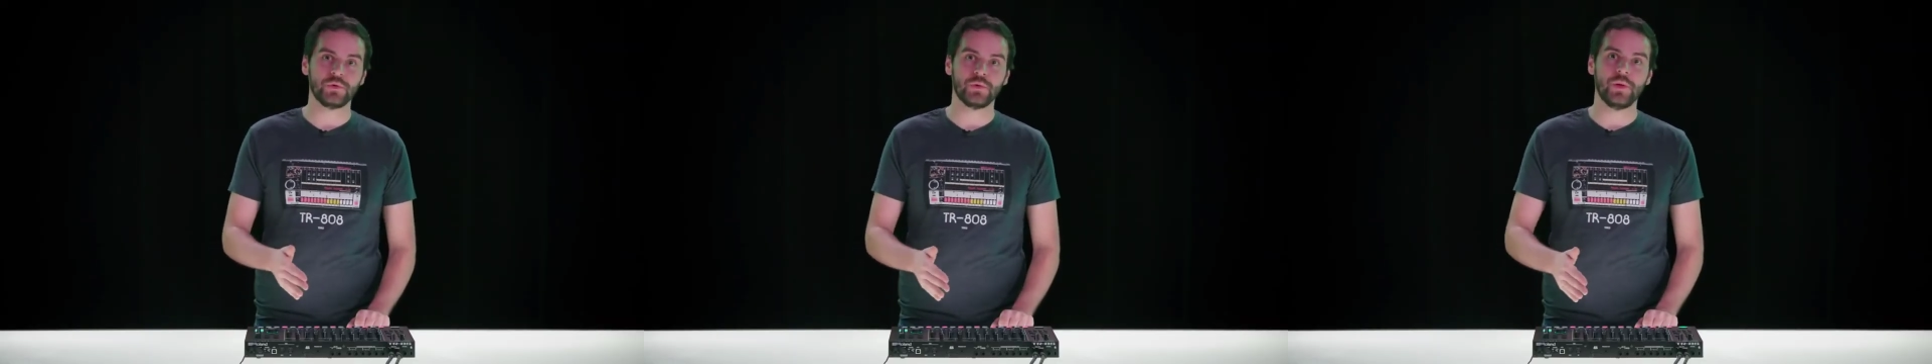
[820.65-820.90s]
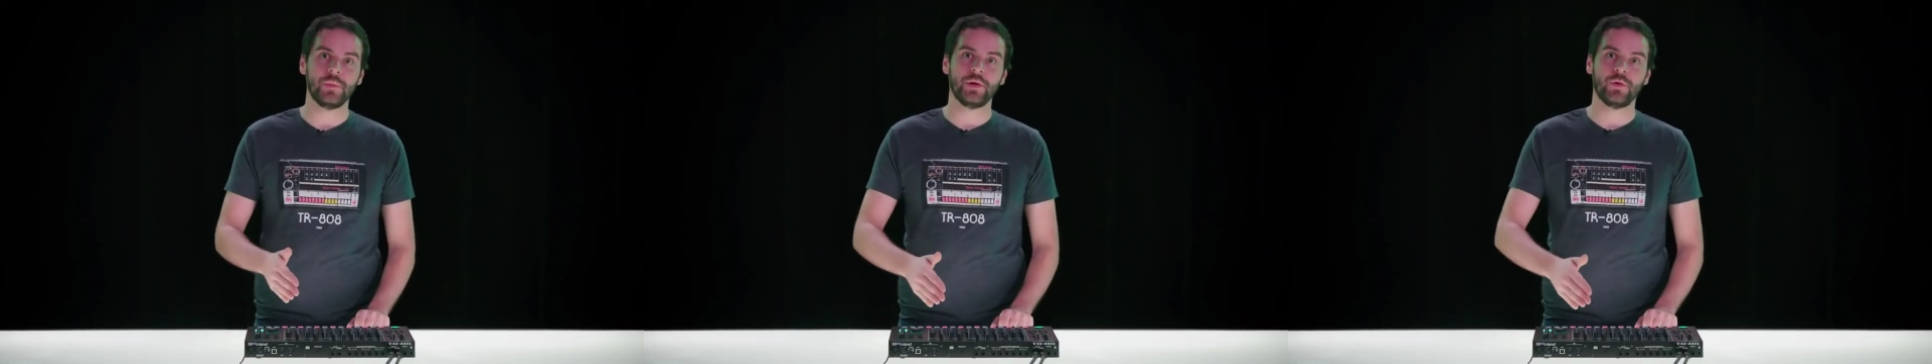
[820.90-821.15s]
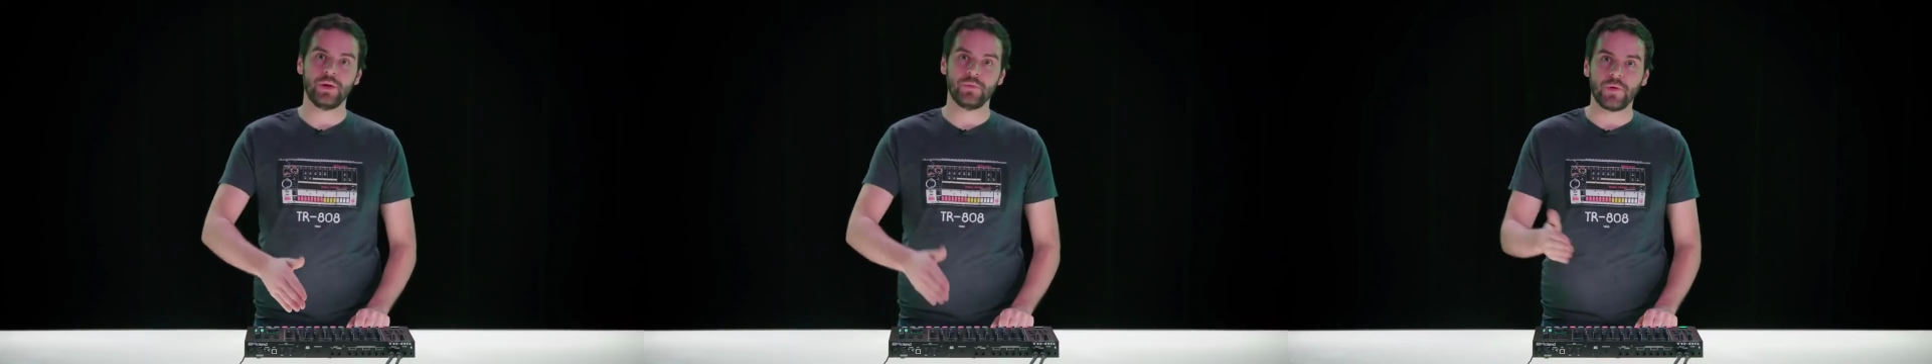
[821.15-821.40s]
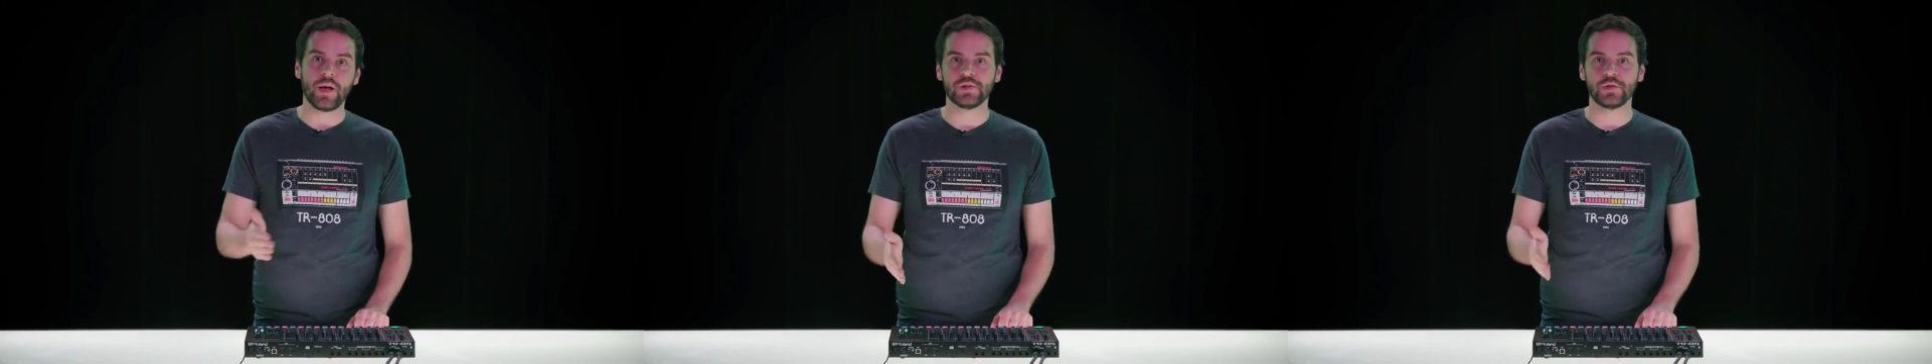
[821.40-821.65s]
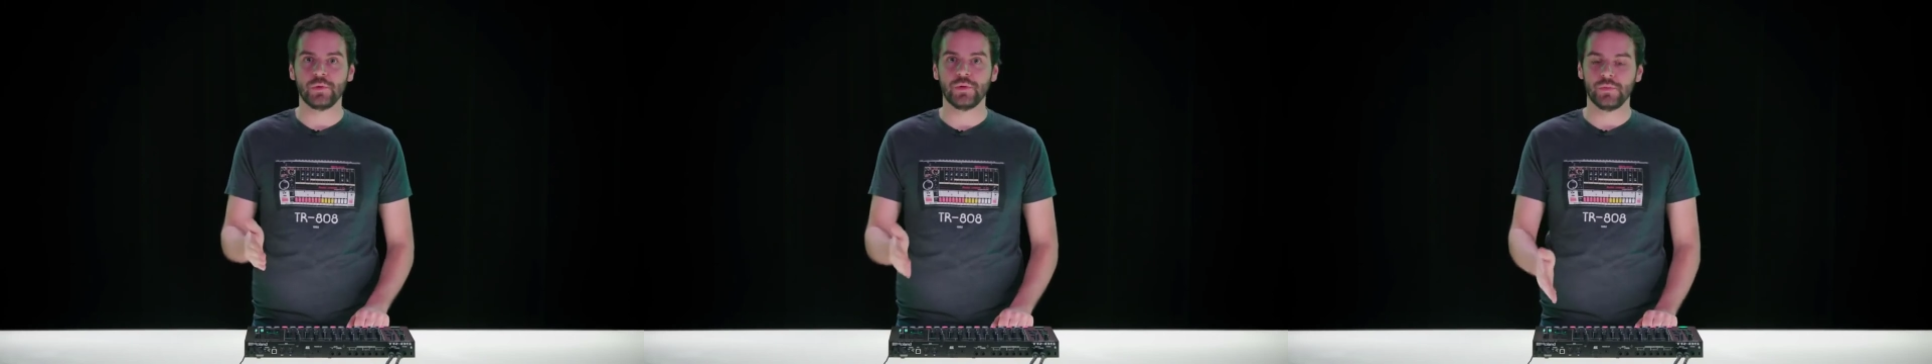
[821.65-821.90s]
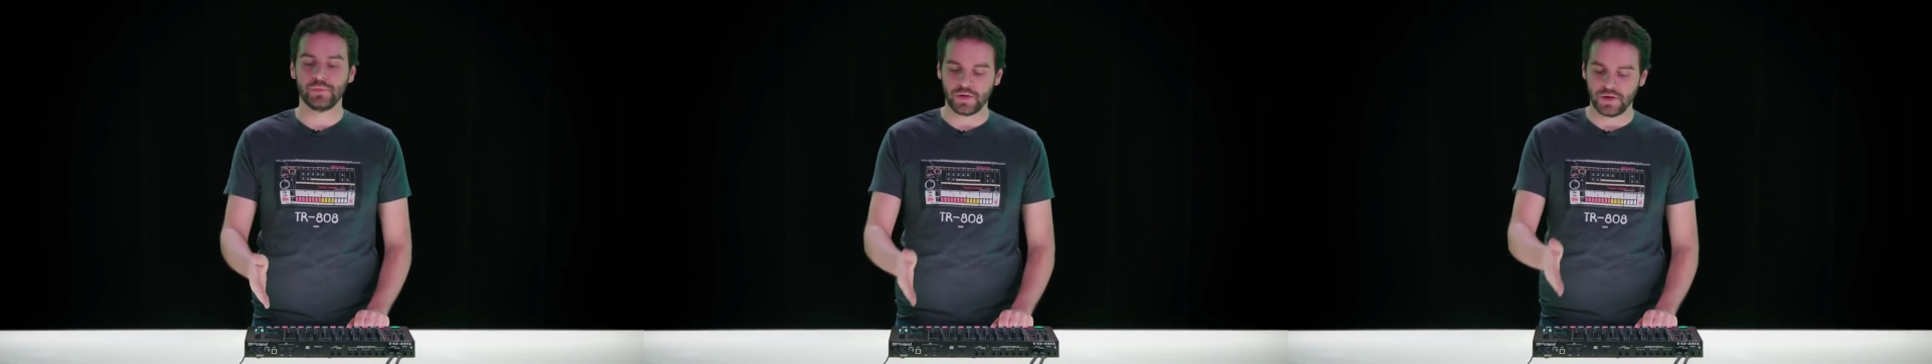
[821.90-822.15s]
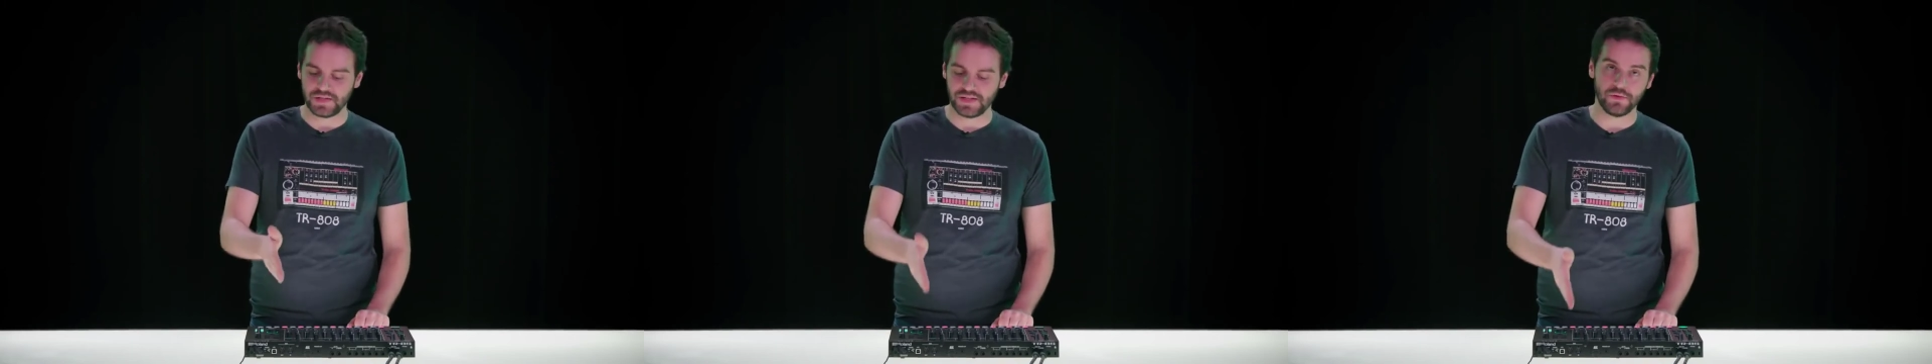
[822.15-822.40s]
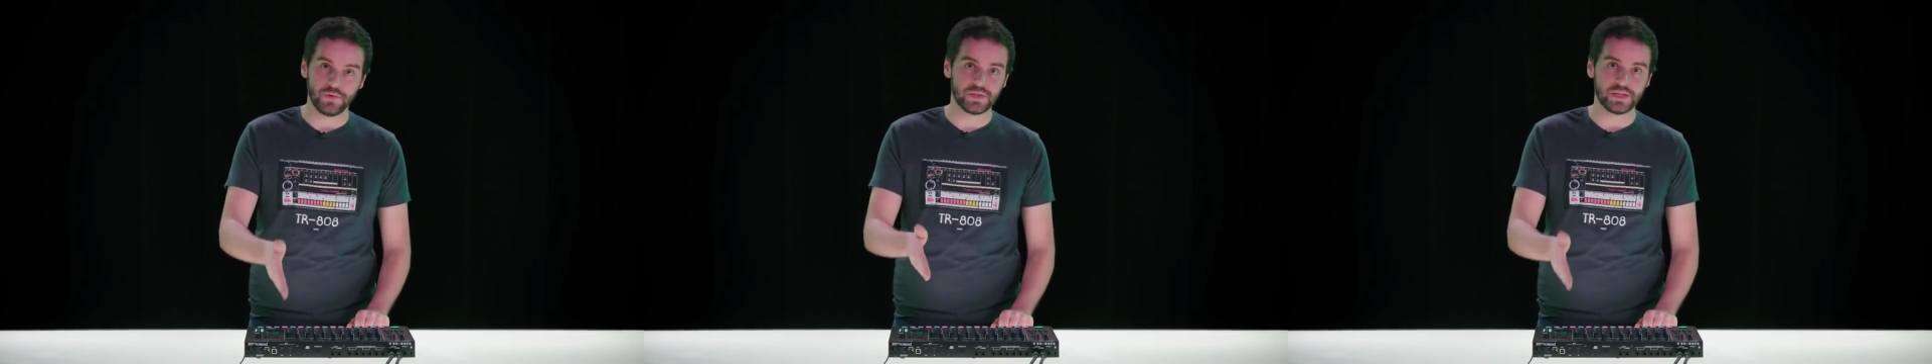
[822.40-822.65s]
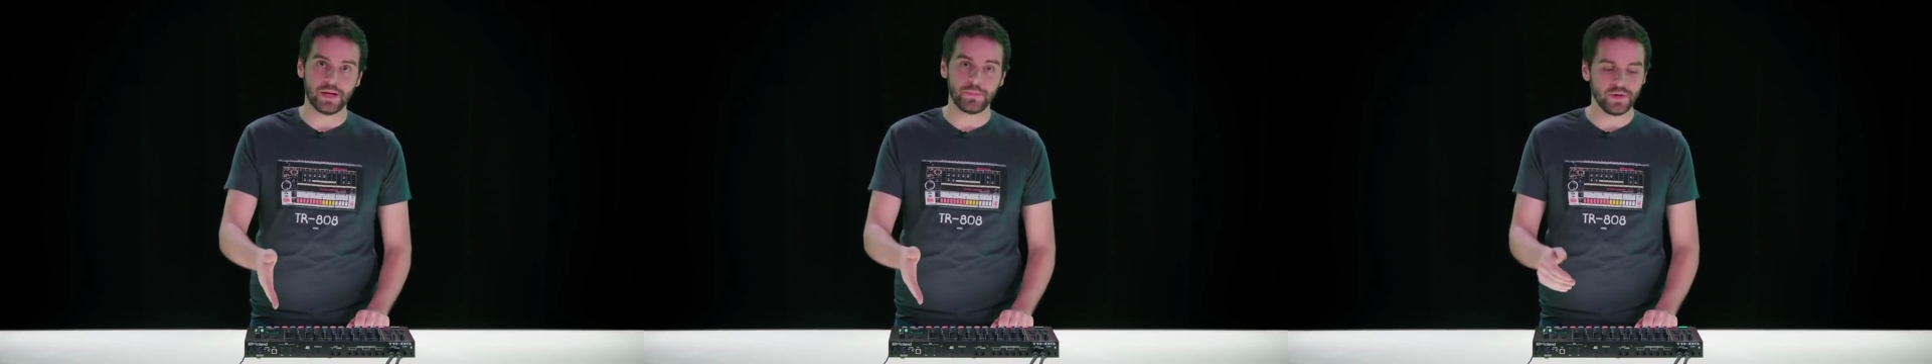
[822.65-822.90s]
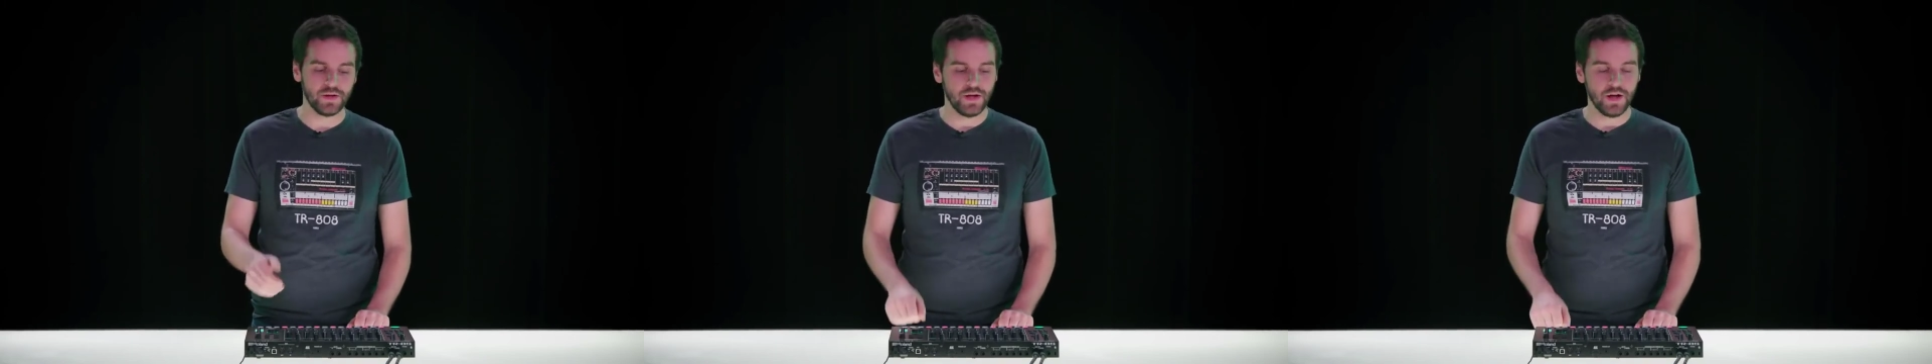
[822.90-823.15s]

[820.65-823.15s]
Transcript: which will let me create faster rhythms on a single step.